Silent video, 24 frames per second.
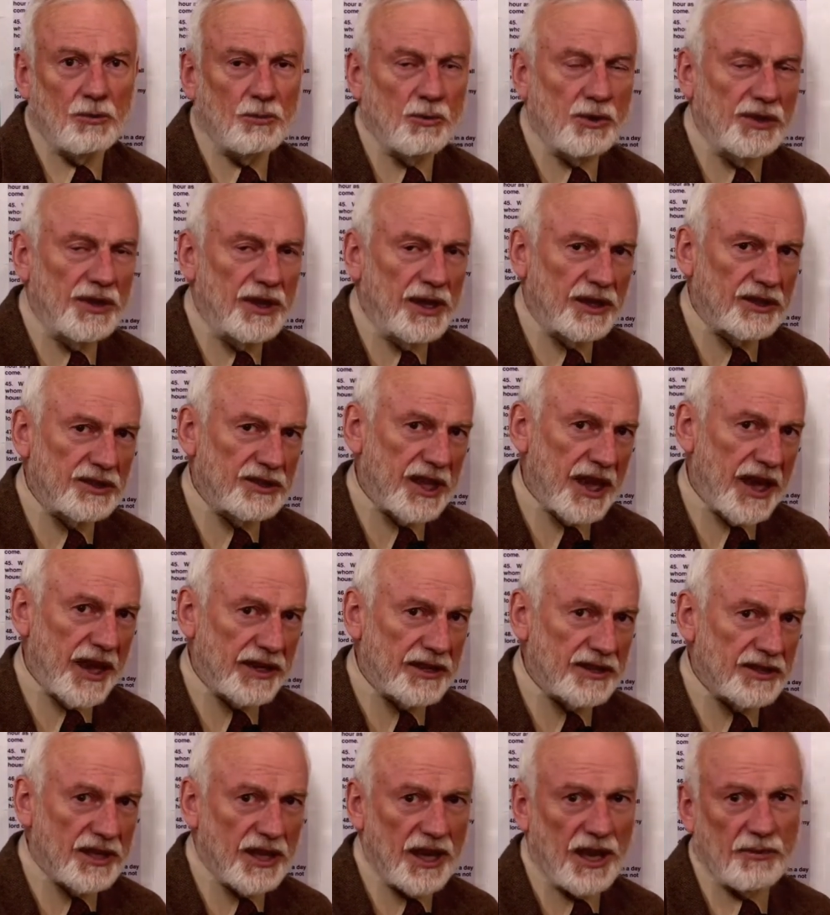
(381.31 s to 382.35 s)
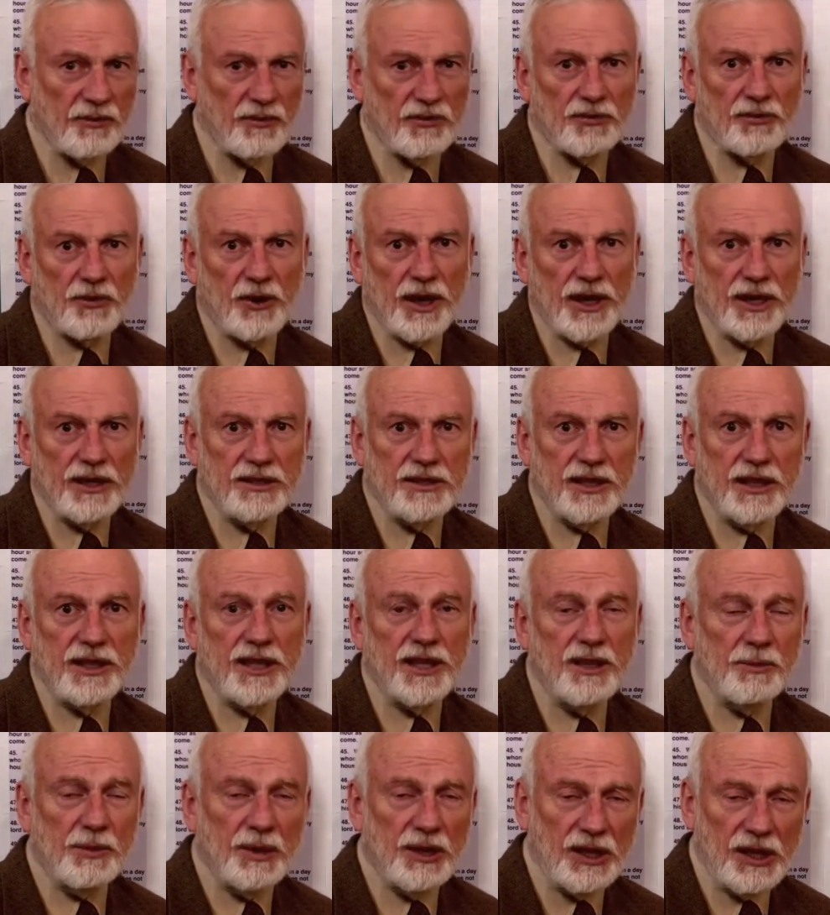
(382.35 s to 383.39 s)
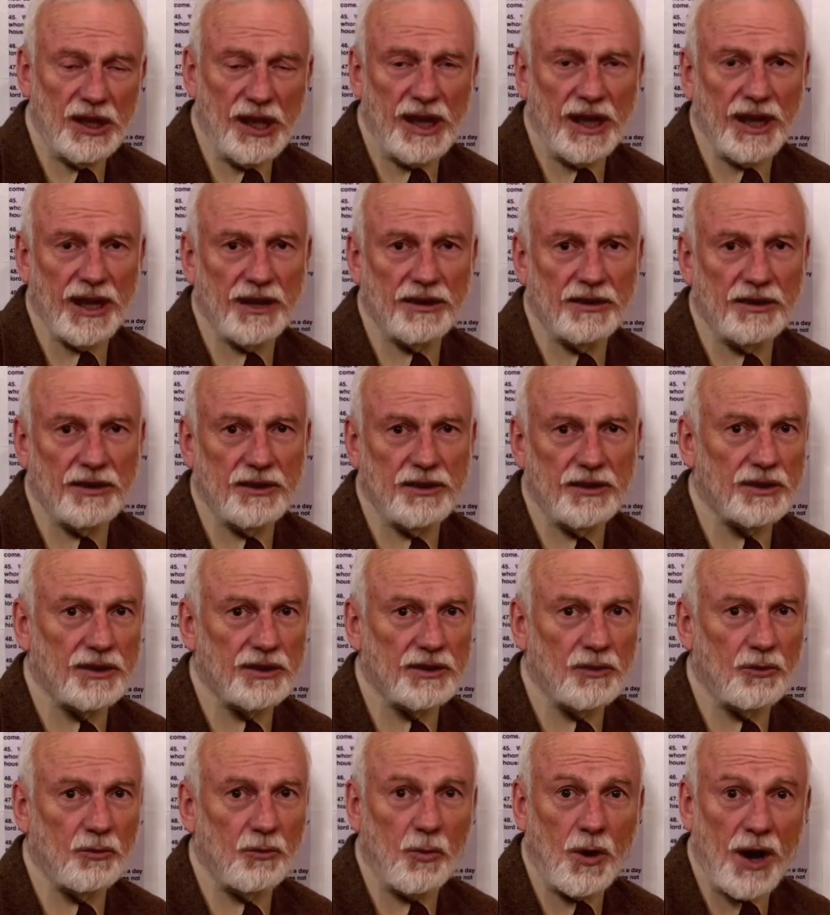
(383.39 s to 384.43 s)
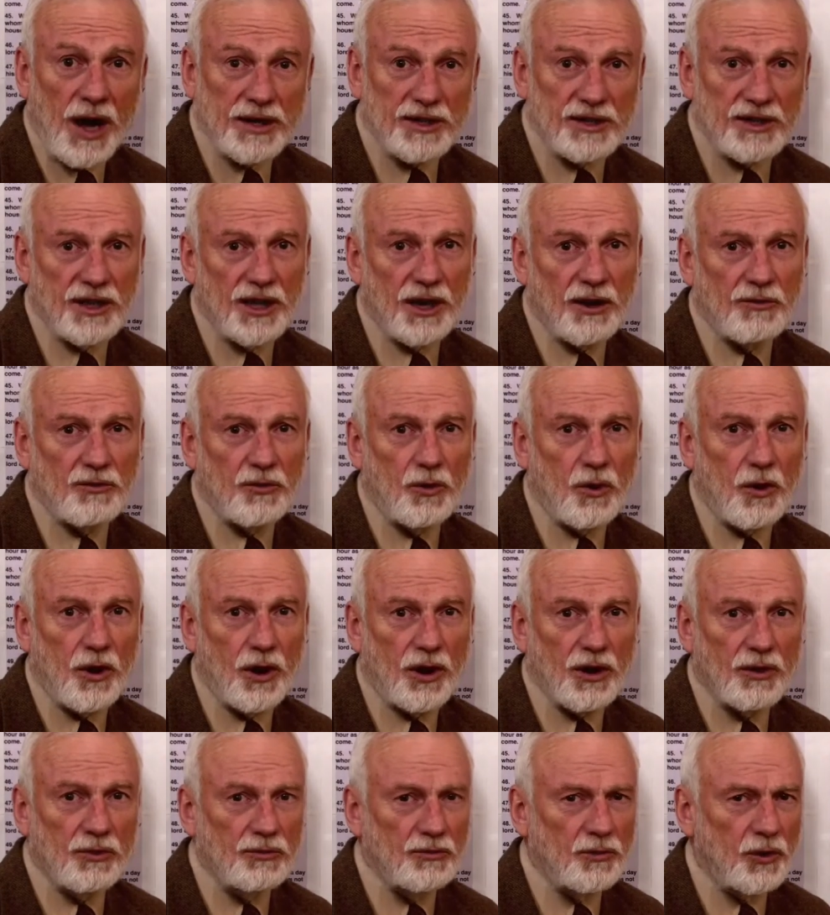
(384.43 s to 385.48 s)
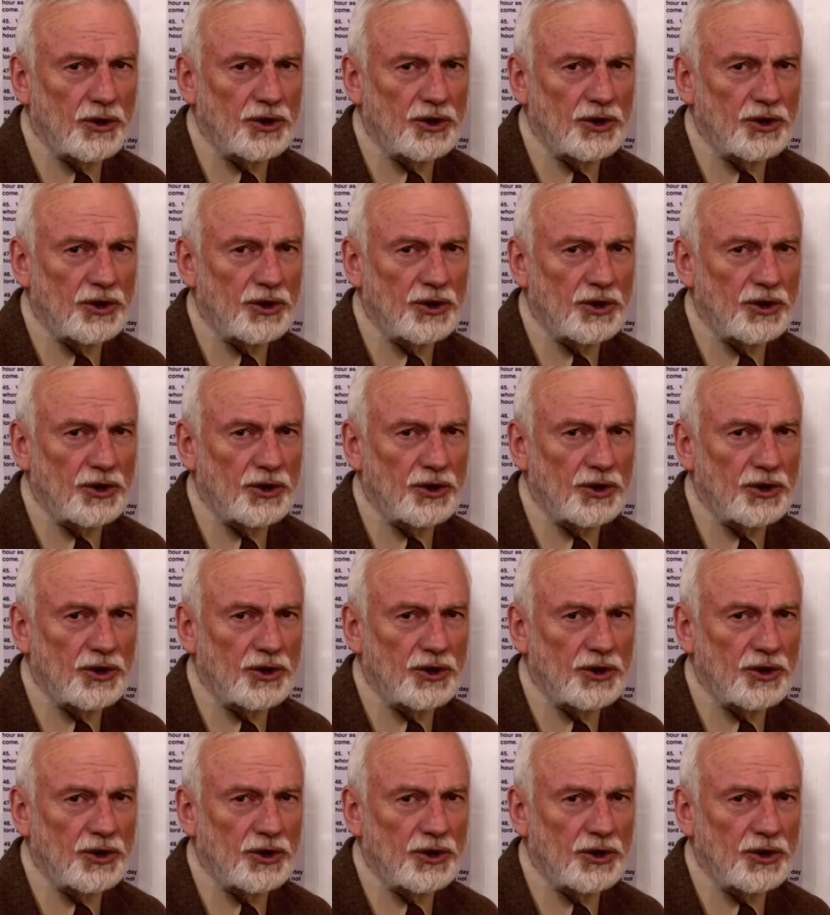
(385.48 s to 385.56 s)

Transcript: with the exact same phrase that he began Watch therefore,